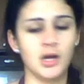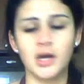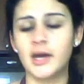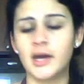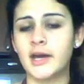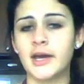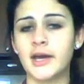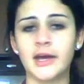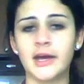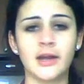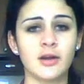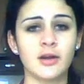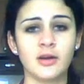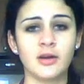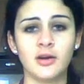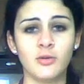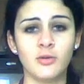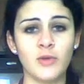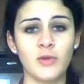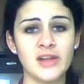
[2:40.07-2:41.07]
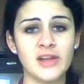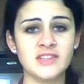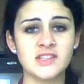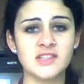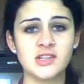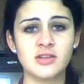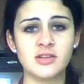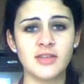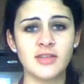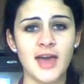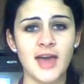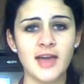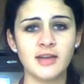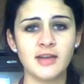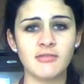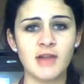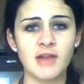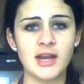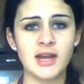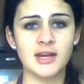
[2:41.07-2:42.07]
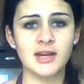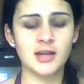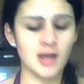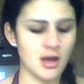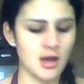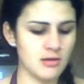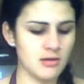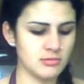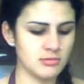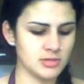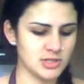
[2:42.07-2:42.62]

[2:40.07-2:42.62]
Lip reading: And once you do that, you're ready to go.